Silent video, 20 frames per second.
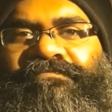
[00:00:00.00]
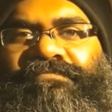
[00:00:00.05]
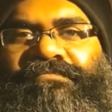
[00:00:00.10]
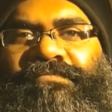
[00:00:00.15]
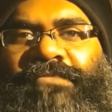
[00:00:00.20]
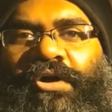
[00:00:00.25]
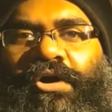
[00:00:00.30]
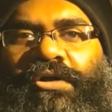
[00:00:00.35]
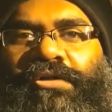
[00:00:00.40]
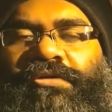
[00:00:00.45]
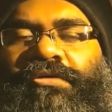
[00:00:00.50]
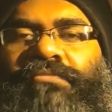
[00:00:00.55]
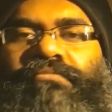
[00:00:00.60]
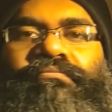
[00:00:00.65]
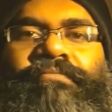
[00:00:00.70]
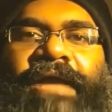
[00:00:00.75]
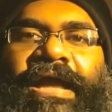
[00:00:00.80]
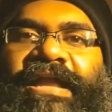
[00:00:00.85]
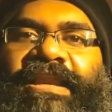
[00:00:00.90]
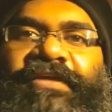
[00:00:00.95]
Although
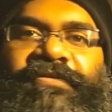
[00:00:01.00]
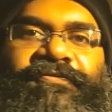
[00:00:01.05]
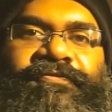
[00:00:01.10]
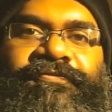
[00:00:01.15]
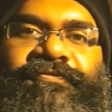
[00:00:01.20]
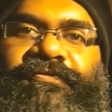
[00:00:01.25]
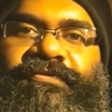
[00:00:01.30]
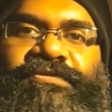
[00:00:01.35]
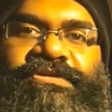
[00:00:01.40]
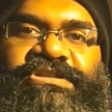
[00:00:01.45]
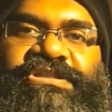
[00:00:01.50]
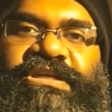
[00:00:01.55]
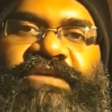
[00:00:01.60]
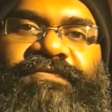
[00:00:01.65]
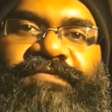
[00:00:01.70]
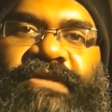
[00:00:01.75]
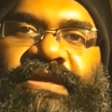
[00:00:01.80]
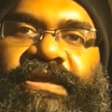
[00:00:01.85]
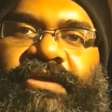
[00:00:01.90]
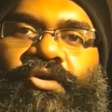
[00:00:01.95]
any
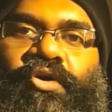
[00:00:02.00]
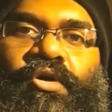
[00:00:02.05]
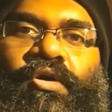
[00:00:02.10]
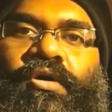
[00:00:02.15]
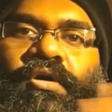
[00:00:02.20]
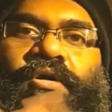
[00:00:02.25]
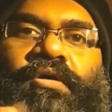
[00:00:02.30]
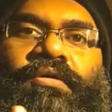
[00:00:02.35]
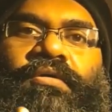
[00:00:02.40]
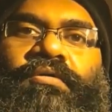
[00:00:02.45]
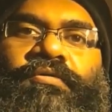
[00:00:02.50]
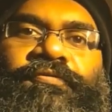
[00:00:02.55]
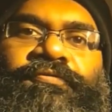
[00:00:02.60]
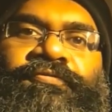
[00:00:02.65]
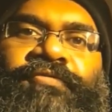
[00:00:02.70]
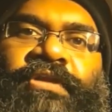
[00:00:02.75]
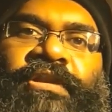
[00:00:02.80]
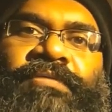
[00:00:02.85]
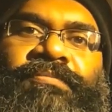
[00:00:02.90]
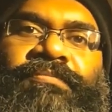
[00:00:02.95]
TV or
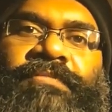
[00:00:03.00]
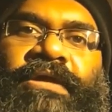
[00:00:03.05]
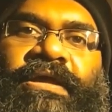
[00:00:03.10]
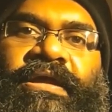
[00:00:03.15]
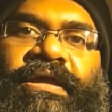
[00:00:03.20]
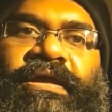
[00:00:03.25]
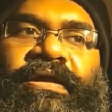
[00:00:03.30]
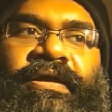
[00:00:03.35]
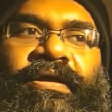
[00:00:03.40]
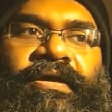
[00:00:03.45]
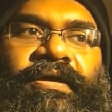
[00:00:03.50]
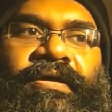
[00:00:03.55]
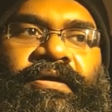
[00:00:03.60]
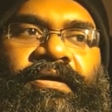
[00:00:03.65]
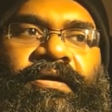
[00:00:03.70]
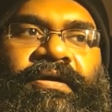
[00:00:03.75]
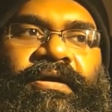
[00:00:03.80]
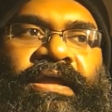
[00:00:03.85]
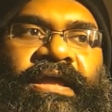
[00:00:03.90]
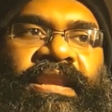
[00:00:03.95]
film
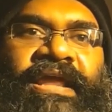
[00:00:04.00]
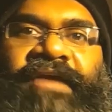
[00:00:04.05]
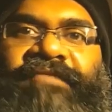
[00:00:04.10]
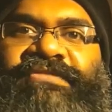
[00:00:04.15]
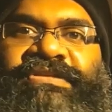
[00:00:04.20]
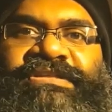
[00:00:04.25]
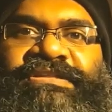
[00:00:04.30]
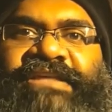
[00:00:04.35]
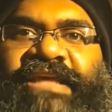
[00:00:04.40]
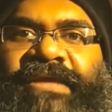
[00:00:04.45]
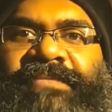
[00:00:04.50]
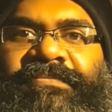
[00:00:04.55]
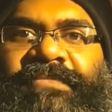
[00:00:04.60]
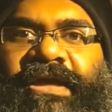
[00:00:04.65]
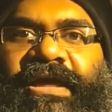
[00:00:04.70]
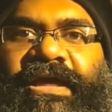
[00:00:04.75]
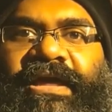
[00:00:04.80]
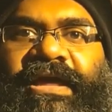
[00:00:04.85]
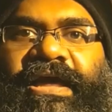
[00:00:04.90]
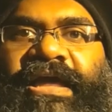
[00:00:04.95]
can have the same
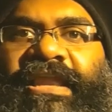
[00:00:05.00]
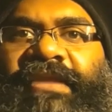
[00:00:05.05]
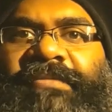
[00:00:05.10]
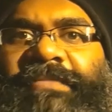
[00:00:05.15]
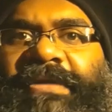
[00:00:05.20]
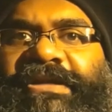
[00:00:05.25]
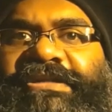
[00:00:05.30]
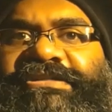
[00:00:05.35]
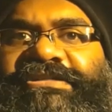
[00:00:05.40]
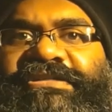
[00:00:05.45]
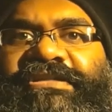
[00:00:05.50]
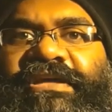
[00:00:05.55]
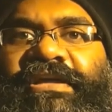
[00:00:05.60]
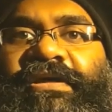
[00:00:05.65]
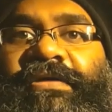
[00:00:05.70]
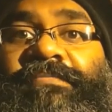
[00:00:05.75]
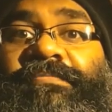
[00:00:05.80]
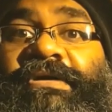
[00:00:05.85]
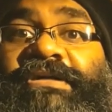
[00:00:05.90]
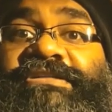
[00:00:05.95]
elements,
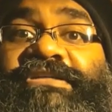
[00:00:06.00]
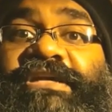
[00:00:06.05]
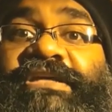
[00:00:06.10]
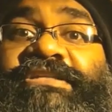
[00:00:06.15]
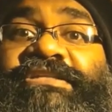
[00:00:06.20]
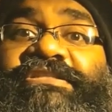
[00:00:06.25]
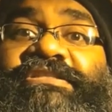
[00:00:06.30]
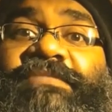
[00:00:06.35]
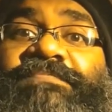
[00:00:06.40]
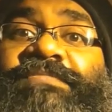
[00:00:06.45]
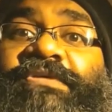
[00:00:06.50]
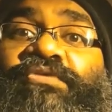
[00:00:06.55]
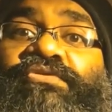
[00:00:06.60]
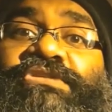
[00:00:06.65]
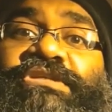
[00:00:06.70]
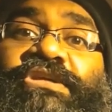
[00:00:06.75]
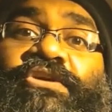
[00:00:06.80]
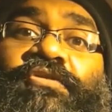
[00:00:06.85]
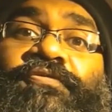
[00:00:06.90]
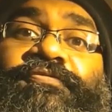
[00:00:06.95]
but it is the
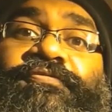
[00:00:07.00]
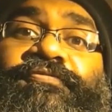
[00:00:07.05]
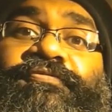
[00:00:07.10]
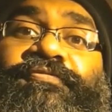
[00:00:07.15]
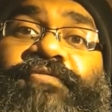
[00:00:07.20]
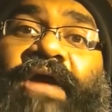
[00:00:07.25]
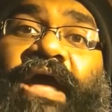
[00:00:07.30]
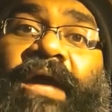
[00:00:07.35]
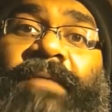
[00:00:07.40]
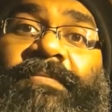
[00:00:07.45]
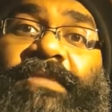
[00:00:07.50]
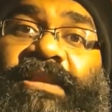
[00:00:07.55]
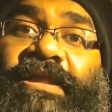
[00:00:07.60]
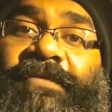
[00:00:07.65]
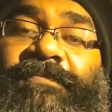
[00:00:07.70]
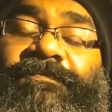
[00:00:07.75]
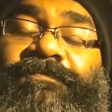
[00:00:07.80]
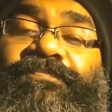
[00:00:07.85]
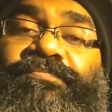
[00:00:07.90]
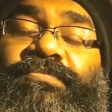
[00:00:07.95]
beauty of MLM
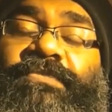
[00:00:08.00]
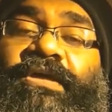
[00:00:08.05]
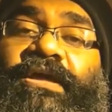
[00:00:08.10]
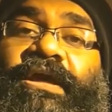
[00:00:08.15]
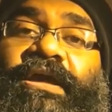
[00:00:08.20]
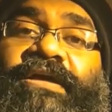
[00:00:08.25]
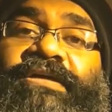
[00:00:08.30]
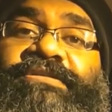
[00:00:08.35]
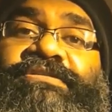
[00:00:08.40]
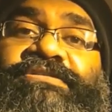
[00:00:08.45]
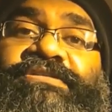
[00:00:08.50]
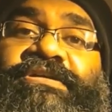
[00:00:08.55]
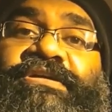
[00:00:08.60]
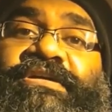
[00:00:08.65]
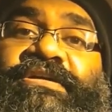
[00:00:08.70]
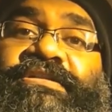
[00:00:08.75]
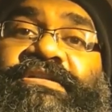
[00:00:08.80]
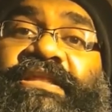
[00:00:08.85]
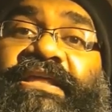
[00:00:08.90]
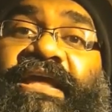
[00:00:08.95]
and
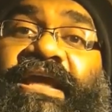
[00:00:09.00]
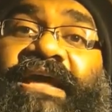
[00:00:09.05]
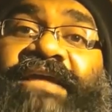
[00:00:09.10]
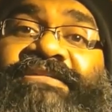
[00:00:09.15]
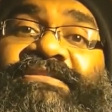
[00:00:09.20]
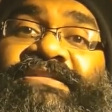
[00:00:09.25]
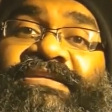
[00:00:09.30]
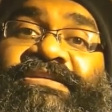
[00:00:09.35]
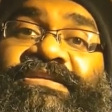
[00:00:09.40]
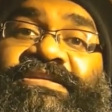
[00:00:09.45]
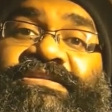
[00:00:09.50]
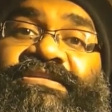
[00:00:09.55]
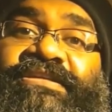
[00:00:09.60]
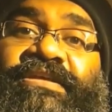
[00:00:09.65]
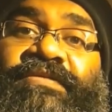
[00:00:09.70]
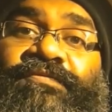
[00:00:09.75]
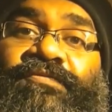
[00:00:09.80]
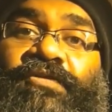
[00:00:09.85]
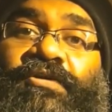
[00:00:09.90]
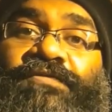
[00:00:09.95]
the aesthetics
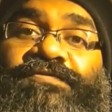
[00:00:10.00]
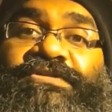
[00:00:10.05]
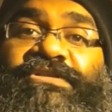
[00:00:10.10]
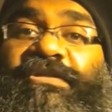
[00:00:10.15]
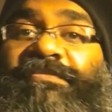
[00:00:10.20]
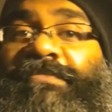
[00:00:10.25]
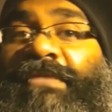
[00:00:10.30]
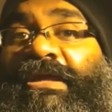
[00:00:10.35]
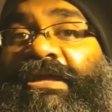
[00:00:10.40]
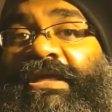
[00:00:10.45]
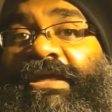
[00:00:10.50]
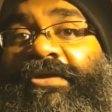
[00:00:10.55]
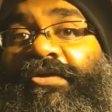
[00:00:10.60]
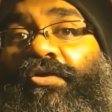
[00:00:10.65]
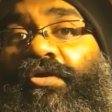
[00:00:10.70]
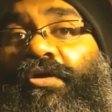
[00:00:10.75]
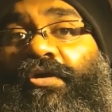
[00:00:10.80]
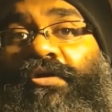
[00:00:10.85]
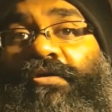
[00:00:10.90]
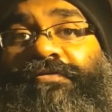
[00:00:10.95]
involved in the making
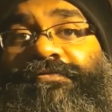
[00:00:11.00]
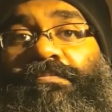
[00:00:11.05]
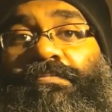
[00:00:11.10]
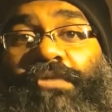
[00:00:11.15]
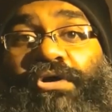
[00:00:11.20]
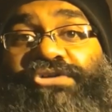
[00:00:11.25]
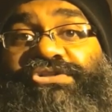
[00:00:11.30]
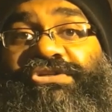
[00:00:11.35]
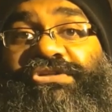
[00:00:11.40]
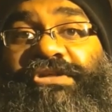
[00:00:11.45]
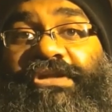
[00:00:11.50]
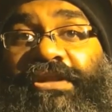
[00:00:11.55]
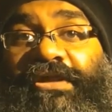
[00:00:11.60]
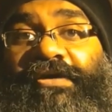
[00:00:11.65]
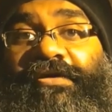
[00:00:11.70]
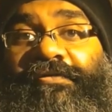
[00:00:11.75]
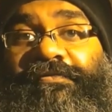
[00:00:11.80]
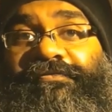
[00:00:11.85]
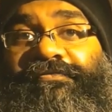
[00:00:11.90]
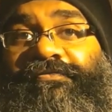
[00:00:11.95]
of Modern
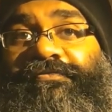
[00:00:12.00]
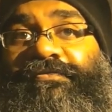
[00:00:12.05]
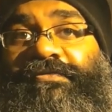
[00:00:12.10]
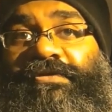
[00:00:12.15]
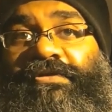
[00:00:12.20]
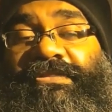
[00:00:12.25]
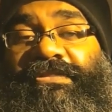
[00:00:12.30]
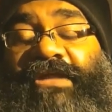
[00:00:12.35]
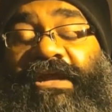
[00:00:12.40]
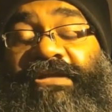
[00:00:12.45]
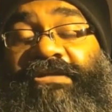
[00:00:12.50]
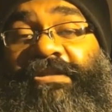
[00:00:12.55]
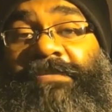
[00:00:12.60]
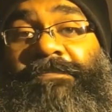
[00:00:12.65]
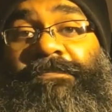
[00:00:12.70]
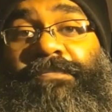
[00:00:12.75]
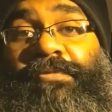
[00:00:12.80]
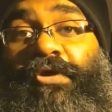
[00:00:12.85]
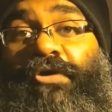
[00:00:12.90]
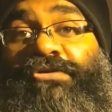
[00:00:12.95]
Love that the
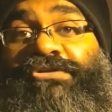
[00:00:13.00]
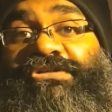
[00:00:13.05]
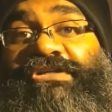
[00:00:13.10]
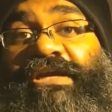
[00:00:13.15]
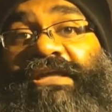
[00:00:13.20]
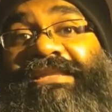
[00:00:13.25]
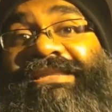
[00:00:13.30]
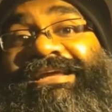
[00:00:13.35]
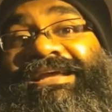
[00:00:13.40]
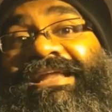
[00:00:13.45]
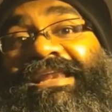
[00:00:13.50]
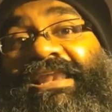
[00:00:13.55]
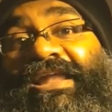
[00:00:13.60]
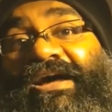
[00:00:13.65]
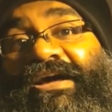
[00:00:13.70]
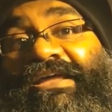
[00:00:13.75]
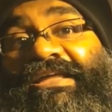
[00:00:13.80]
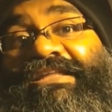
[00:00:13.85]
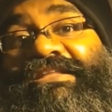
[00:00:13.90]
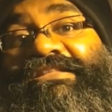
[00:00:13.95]
plot
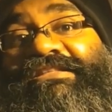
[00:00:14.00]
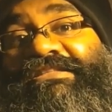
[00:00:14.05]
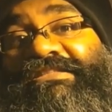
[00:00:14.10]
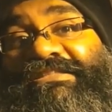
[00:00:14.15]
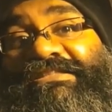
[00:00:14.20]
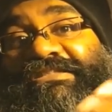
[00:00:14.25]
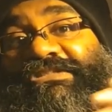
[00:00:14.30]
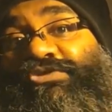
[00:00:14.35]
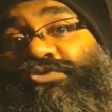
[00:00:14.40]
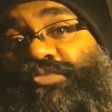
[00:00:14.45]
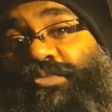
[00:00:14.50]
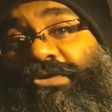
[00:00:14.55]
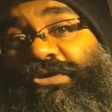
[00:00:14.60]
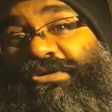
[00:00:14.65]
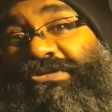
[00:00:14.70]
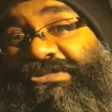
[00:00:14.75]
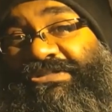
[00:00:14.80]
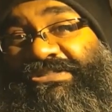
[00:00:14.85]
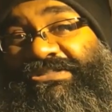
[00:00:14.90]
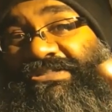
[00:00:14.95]
inclines
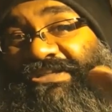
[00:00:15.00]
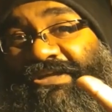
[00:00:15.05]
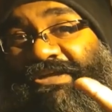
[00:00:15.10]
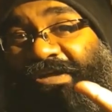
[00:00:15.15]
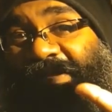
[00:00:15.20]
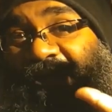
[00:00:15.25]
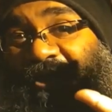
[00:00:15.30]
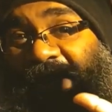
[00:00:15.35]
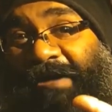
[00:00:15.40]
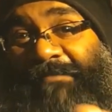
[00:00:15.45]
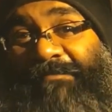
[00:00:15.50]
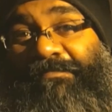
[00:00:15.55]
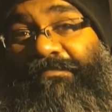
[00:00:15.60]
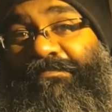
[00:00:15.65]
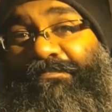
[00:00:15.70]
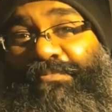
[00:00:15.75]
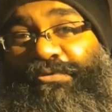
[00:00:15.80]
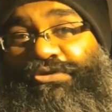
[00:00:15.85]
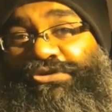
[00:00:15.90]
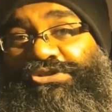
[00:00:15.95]
towards a
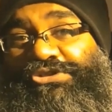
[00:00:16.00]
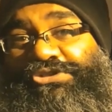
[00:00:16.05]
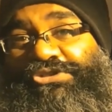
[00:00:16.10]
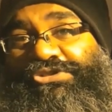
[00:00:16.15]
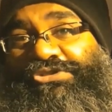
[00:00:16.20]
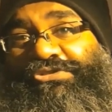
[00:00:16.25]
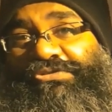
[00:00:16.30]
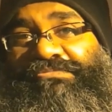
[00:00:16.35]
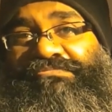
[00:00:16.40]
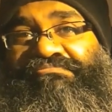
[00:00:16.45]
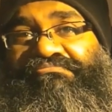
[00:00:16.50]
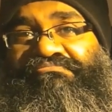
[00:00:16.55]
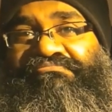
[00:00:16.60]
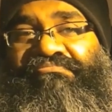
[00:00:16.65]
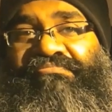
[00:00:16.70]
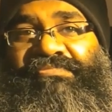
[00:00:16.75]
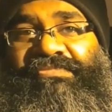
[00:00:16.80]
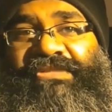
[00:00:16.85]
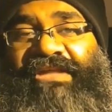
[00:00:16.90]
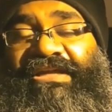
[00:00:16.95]
push
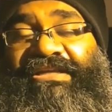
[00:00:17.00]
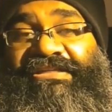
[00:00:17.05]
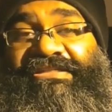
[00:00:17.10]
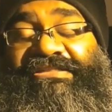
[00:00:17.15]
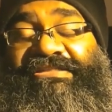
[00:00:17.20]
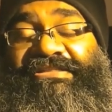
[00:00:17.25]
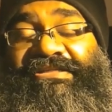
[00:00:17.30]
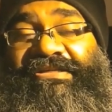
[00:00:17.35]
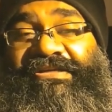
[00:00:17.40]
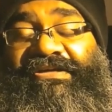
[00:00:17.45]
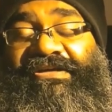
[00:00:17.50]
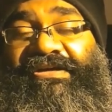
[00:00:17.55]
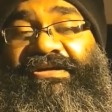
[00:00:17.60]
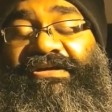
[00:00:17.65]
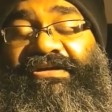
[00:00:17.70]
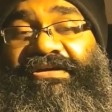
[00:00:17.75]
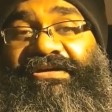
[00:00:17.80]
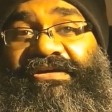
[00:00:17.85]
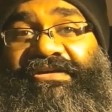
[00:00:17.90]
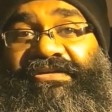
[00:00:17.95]
that is
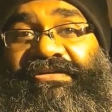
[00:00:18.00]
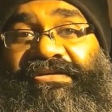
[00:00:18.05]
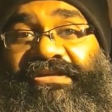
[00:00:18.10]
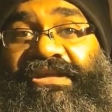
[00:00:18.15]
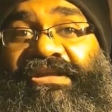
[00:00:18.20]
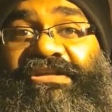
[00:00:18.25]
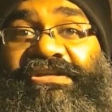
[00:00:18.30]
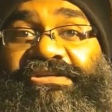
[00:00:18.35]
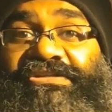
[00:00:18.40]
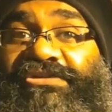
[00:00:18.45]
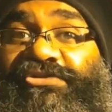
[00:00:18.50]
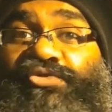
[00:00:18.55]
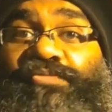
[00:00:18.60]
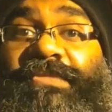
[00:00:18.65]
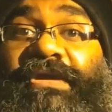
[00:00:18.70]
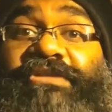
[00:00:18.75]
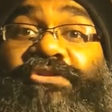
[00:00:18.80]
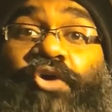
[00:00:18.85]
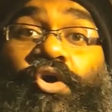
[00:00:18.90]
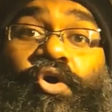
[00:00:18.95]
needed to
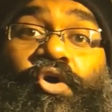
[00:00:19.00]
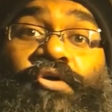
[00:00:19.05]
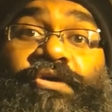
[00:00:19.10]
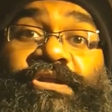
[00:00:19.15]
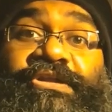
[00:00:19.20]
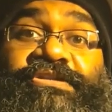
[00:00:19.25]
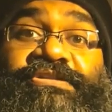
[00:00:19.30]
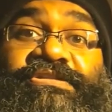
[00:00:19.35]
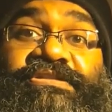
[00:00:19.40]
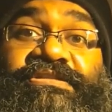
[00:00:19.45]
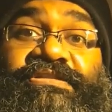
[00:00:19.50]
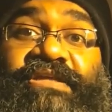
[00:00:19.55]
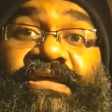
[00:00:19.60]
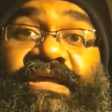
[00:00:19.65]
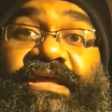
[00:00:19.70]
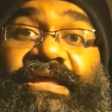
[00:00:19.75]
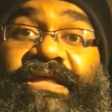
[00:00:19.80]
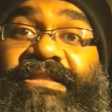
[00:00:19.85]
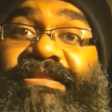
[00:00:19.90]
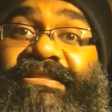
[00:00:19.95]
make the audience
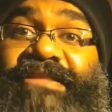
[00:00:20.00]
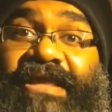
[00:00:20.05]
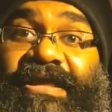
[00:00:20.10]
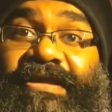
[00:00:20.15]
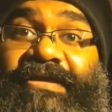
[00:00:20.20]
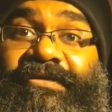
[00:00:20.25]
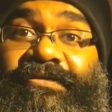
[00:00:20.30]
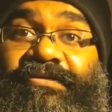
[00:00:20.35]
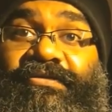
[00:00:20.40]
think.